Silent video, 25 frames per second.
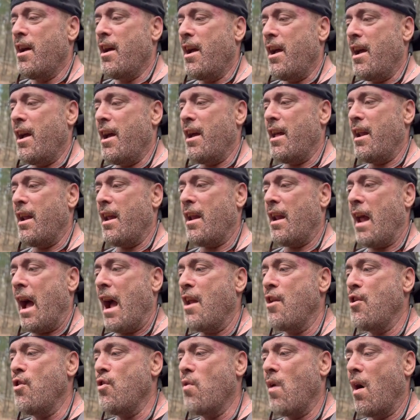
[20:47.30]
And
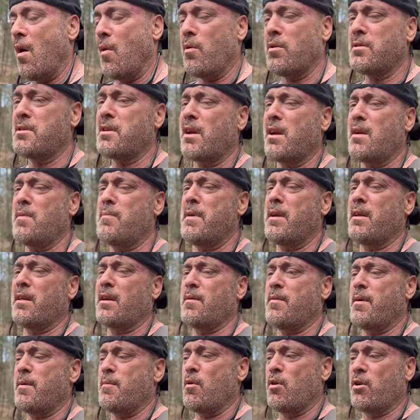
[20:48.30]
I knew I wasn't going to be able to
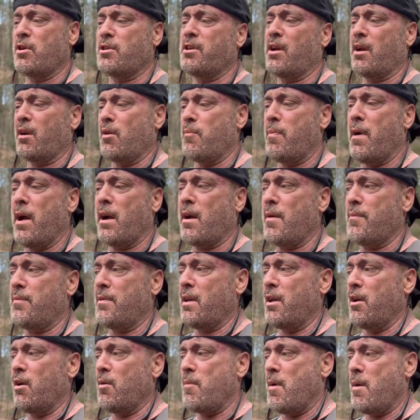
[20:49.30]
get my motorcycle back up
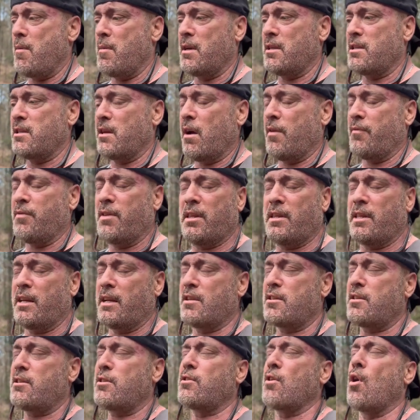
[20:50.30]
the hill by myself. The
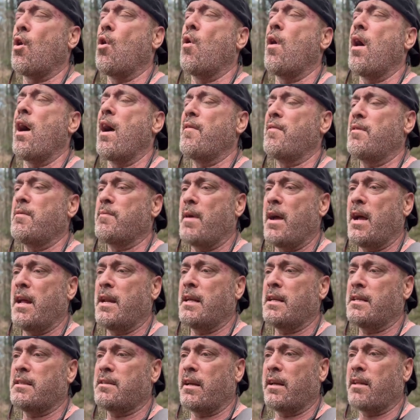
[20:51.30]
thing's so heavy, man.
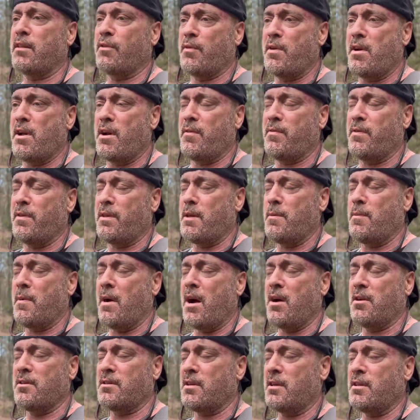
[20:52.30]
It's like 350
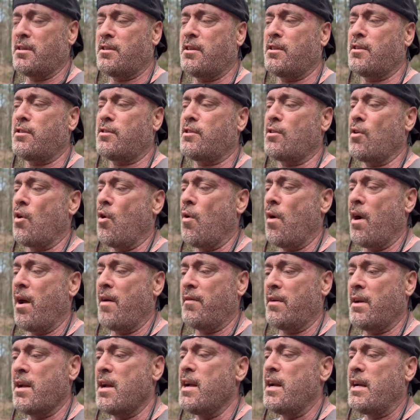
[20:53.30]
pounds. It's just so
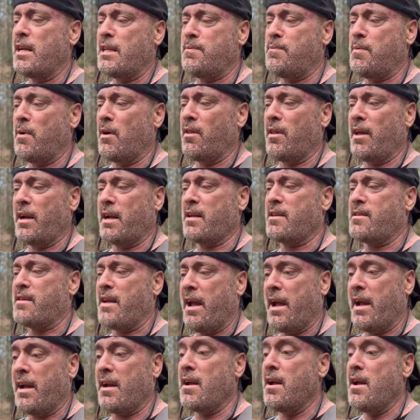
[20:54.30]
heavy. It's built like a
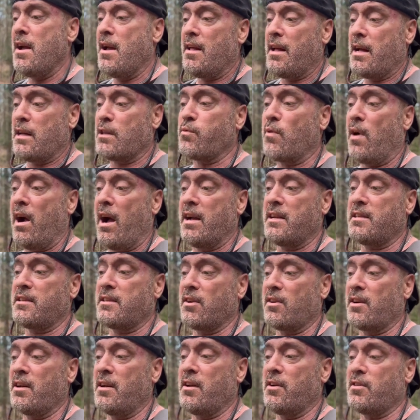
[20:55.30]
tank. That's why I
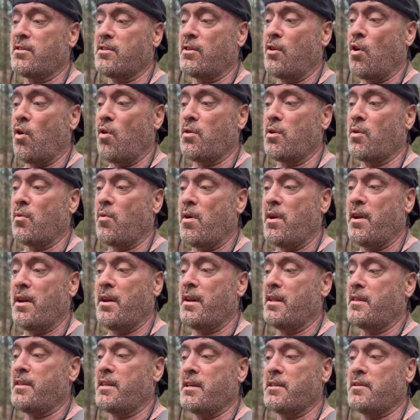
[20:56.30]
still, you know, it's an older one
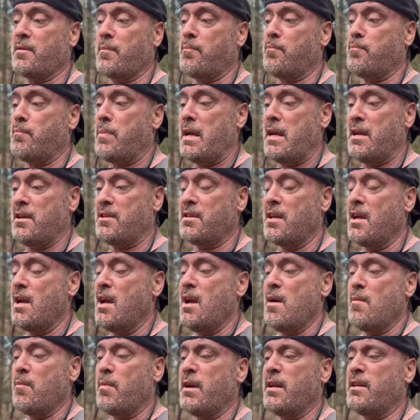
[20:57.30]
and this thing's a beast,
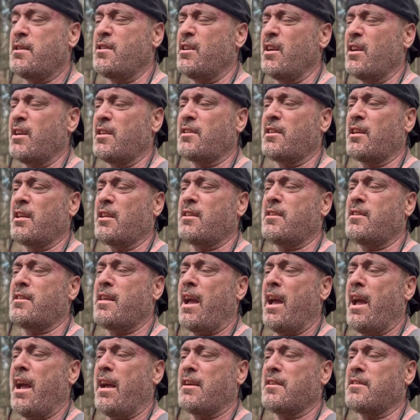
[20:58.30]
but it's just a
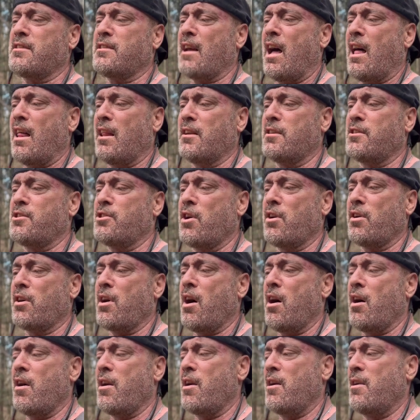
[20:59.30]
tank, solid chunk
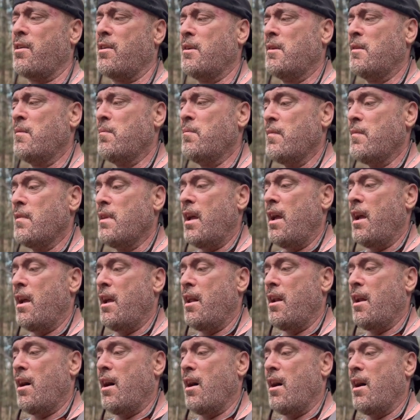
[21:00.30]
of iron.
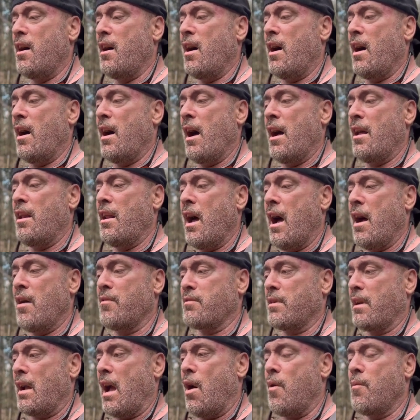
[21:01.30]
And uh, I, I,
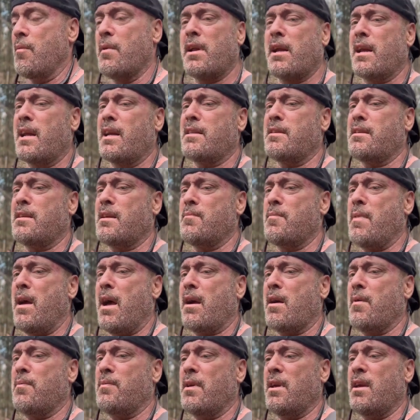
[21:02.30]
was like, how am I going to get this thing
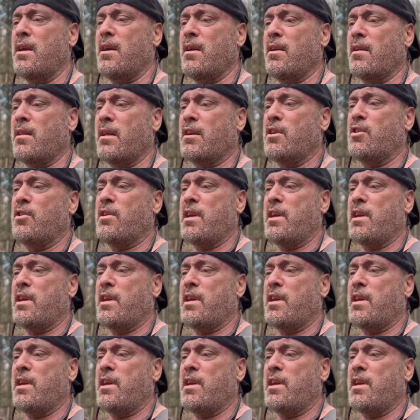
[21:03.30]
back up the hill? Like, you